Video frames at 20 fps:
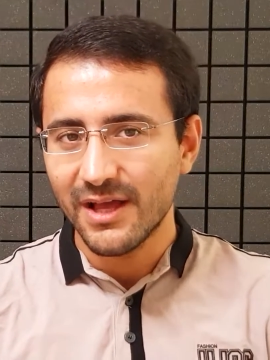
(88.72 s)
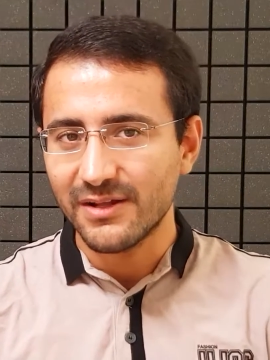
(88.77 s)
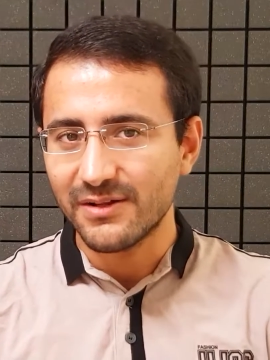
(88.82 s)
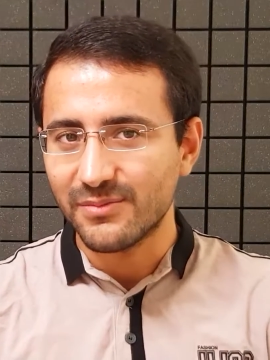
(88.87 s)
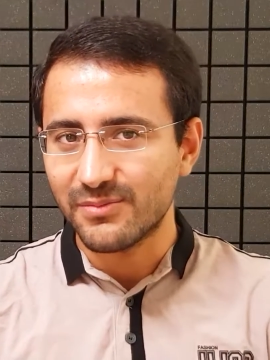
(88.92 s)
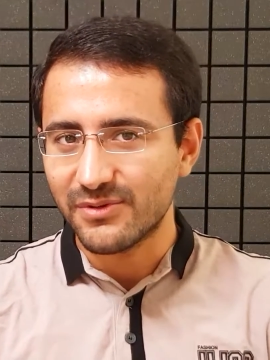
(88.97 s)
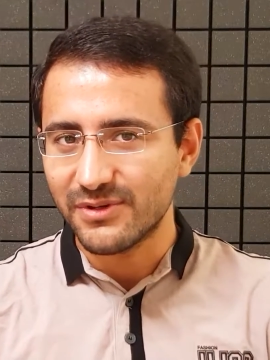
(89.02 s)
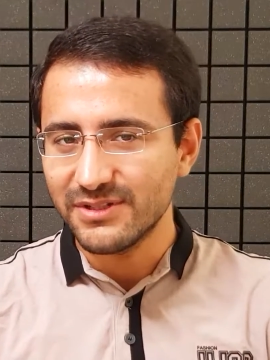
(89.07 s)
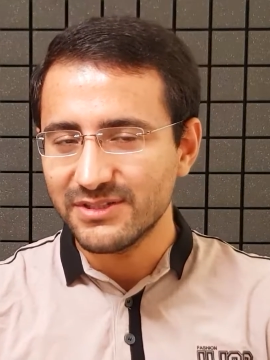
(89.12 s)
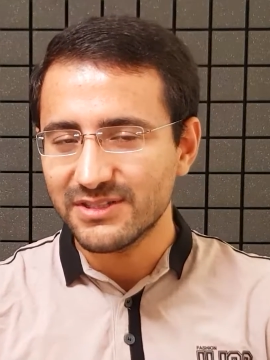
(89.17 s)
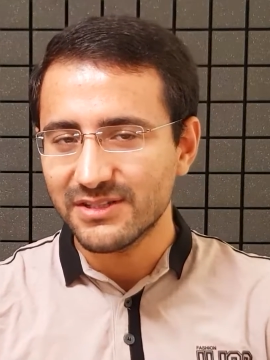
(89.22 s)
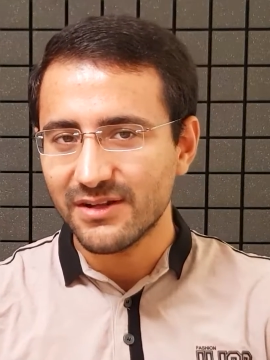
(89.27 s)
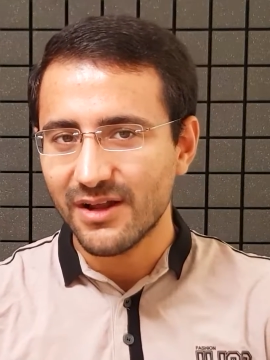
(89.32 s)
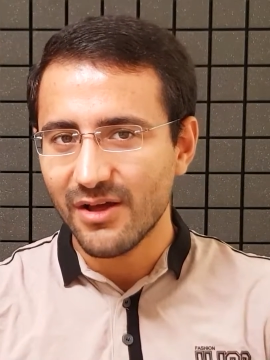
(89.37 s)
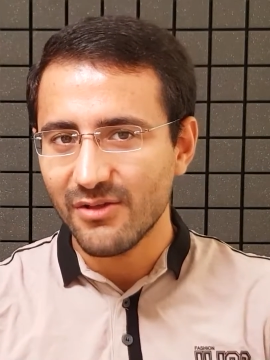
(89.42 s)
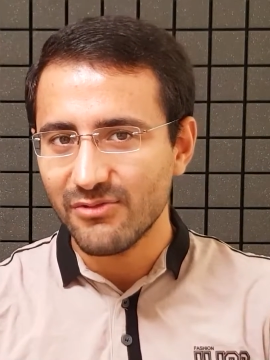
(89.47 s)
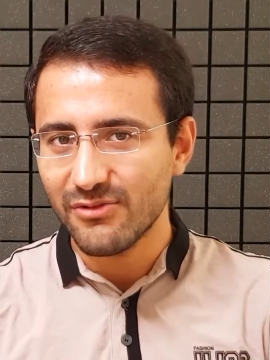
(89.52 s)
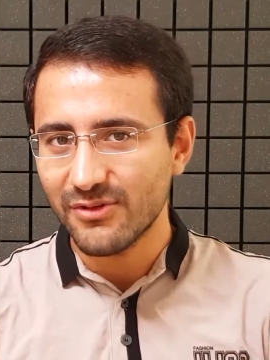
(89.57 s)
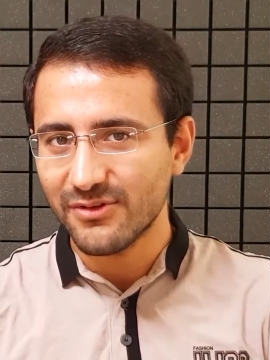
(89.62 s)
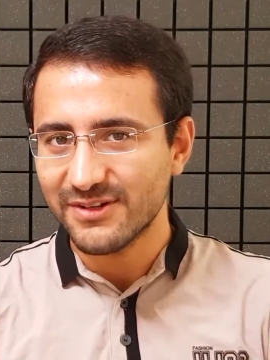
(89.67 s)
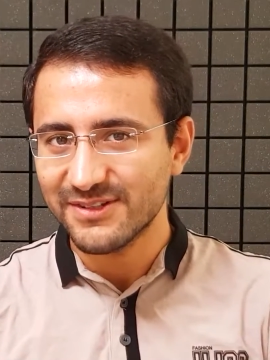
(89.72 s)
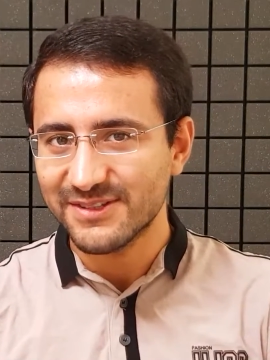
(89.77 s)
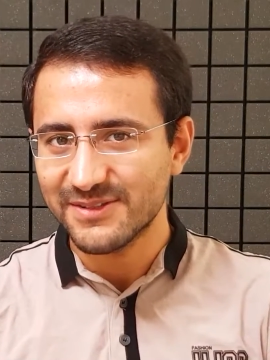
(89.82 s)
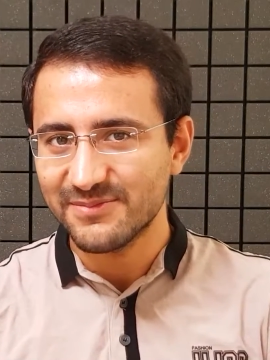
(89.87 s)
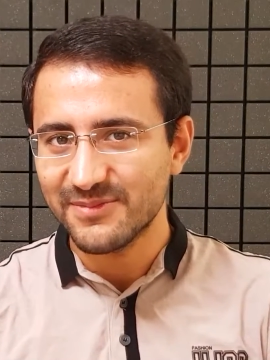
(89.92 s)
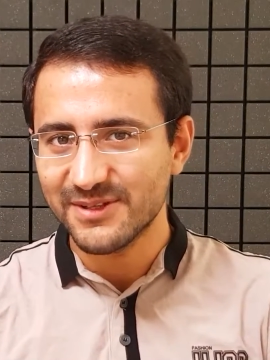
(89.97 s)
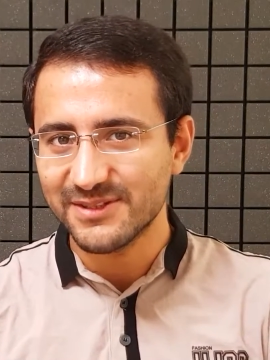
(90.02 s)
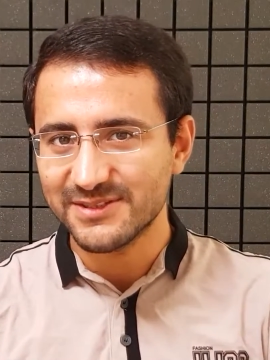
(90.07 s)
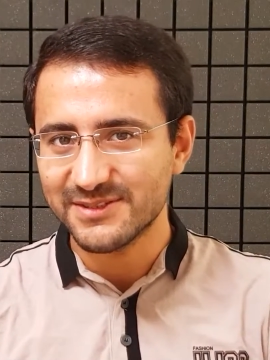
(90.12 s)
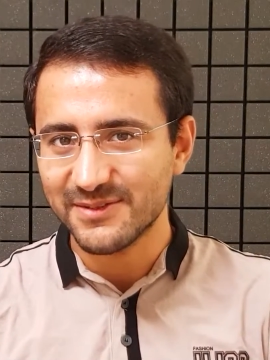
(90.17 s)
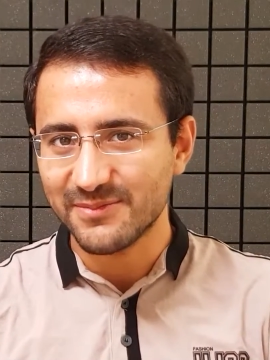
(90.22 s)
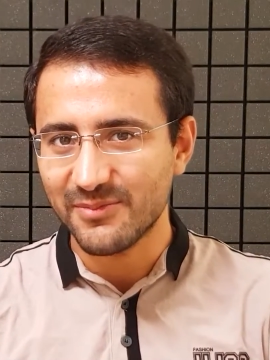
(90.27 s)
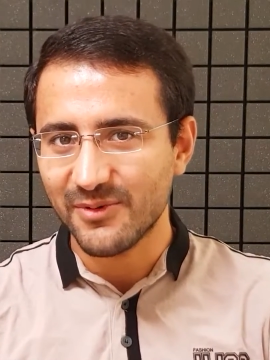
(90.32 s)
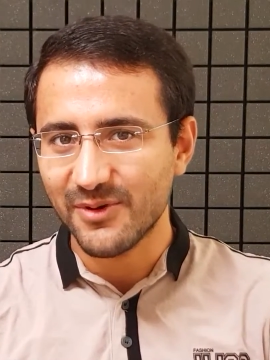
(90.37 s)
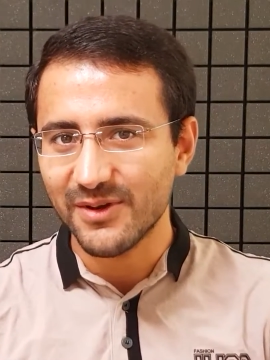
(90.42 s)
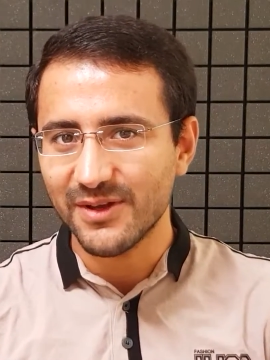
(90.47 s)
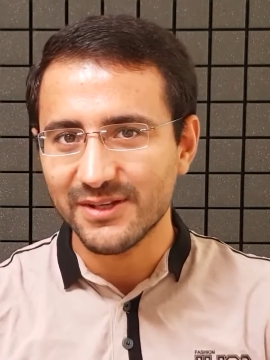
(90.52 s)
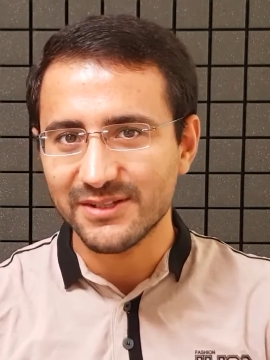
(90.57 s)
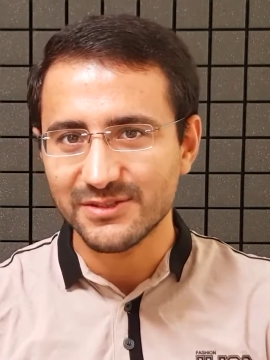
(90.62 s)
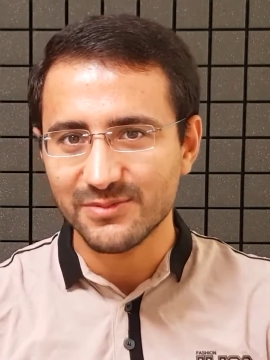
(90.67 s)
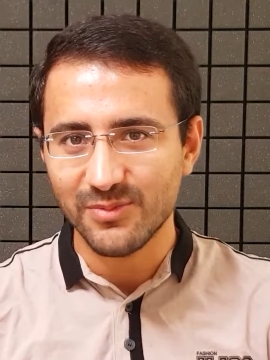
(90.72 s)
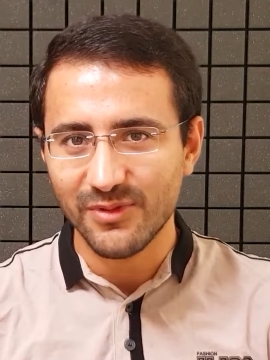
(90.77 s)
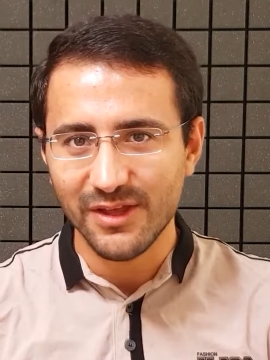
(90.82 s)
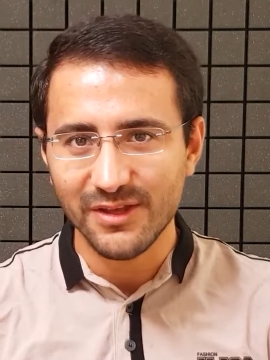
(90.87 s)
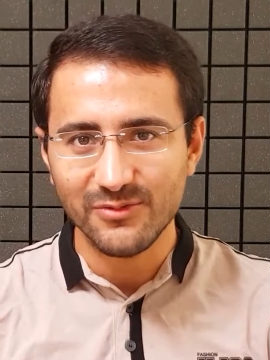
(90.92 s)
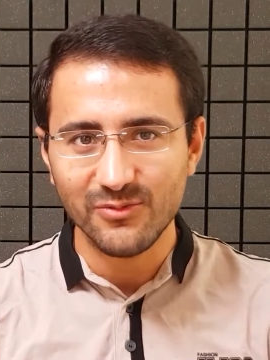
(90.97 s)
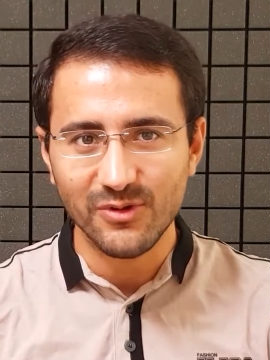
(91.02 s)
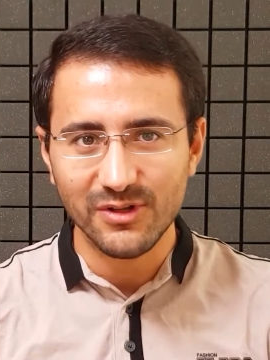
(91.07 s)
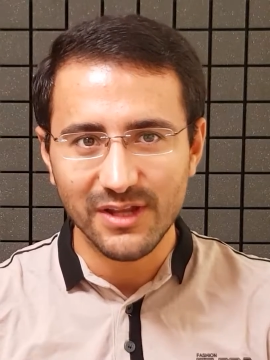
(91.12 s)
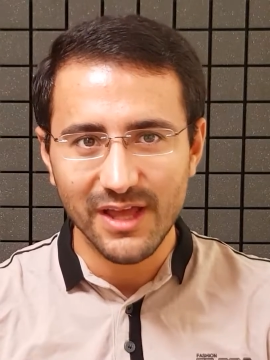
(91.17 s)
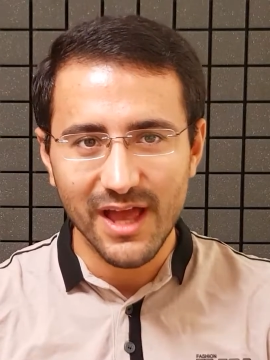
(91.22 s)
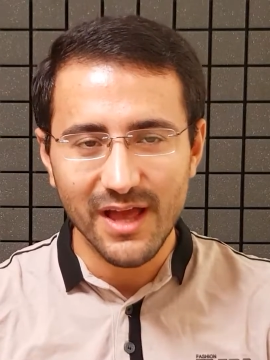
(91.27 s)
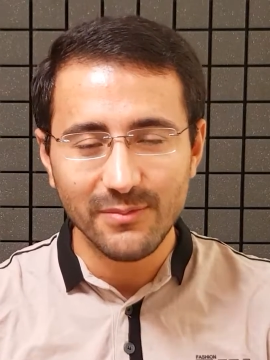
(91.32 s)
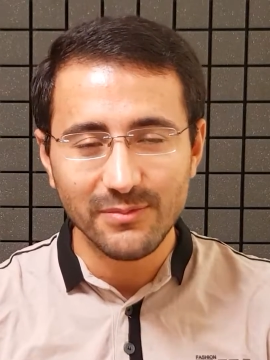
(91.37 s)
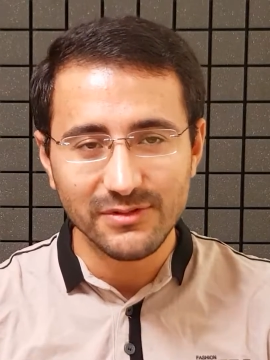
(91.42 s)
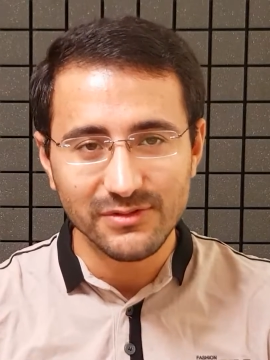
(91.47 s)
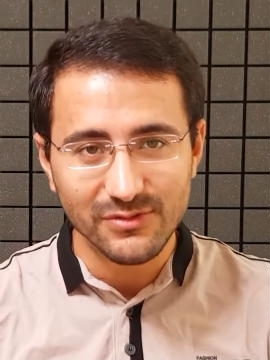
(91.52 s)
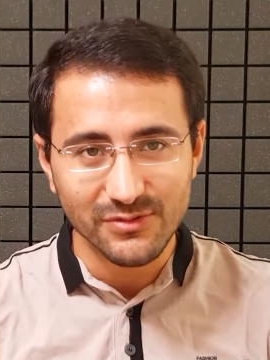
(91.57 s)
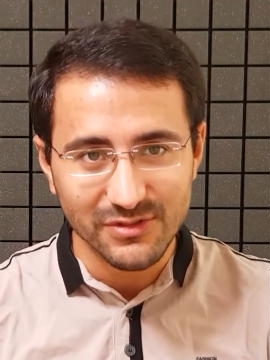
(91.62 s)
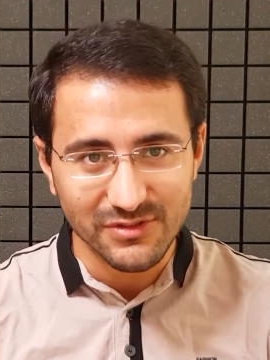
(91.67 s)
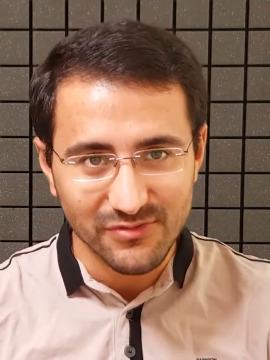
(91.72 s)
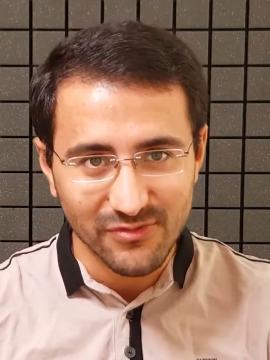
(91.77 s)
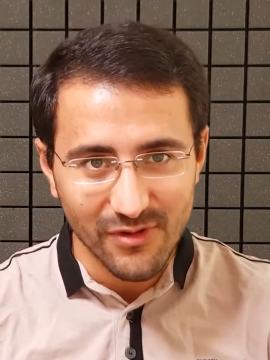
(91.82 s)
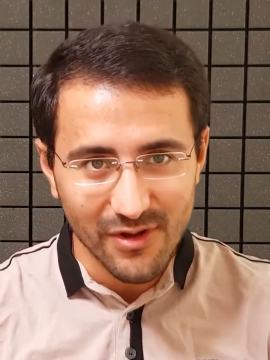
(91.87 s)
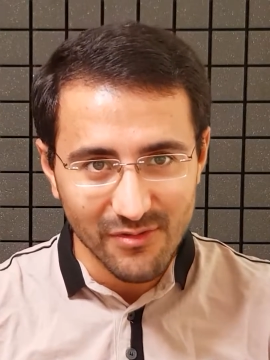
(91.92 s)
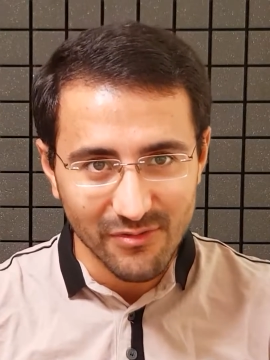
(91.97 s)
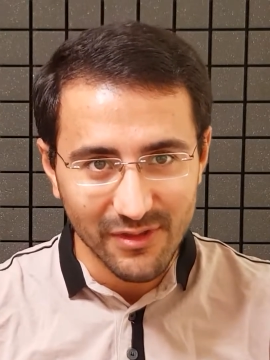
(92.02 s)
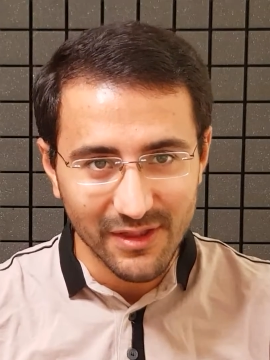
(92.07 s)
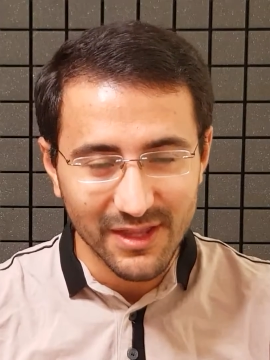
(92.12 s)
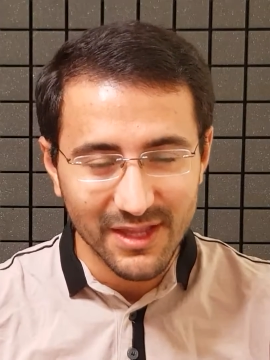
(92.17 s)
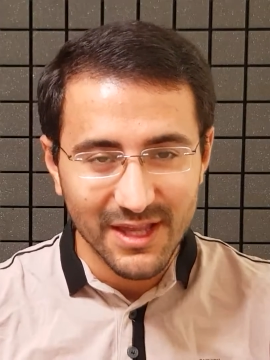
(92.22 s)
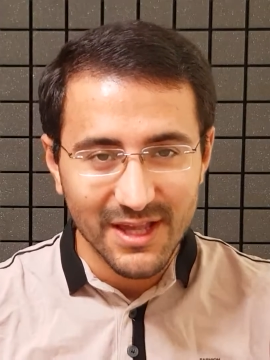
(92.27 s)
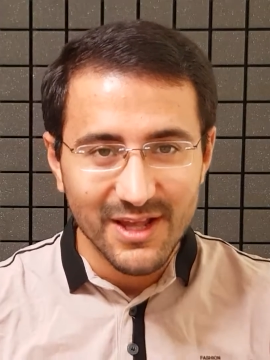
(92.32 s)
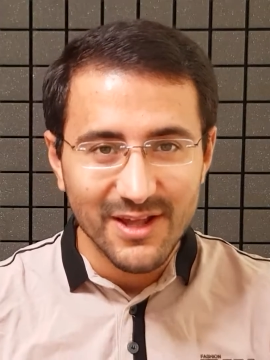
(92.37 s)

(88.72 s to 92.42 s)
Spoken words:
and a prison authority makes the boy explain what happened to his father.